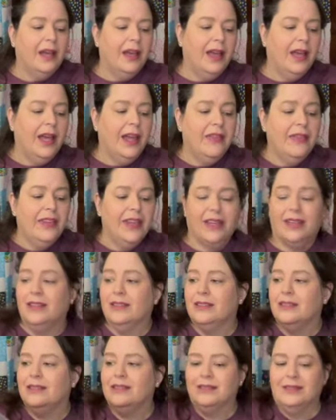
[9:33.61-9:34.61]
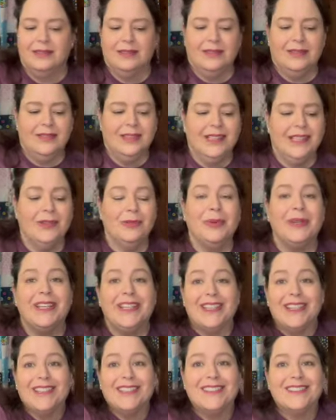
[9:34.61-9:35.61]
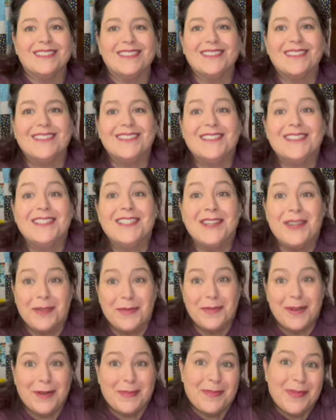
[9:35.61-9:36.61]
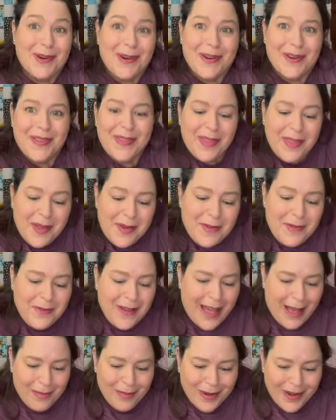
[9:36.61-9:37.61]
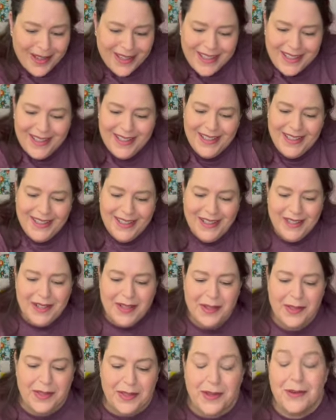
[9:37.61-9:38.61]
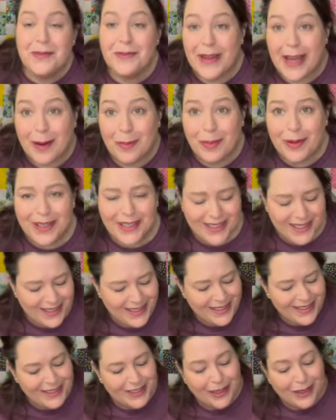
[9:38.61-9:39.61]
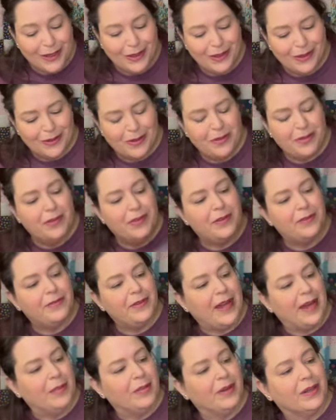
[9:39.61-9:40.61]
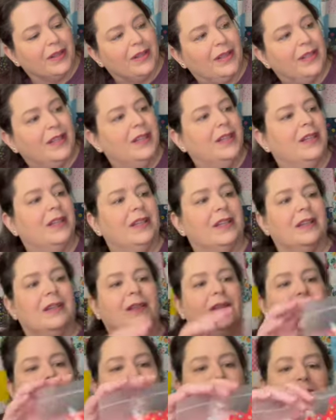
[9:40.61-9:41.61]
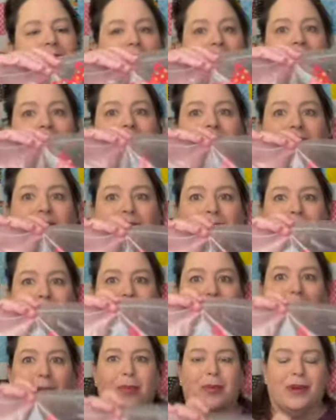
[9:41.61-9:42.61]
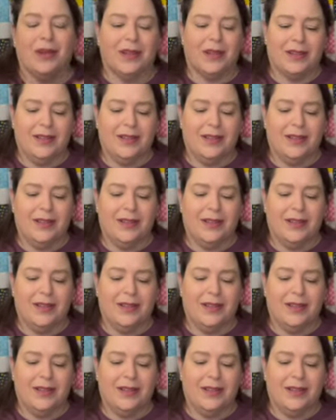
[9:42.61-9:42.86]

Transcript: And then we get to the fun part, the fabric. The fabric, y'all, the fabric. Look at this fabric.